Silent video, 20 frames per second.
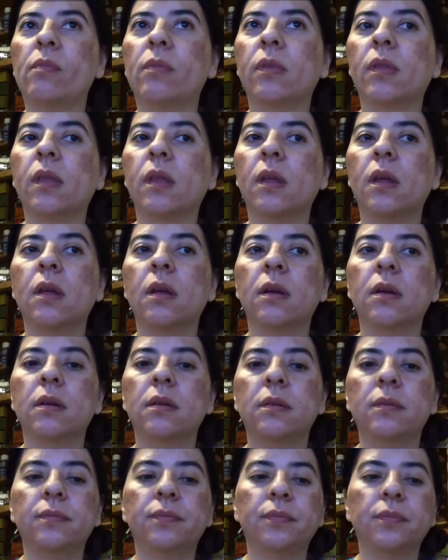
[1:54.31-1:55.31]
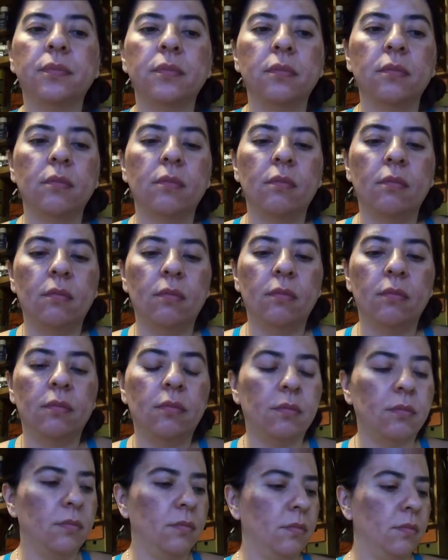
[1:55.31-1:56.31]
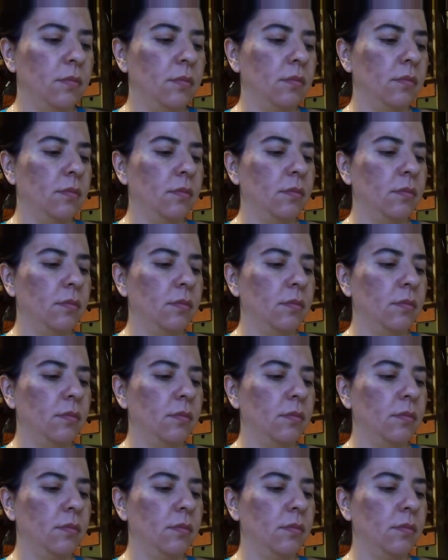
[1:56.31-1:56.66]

(silence)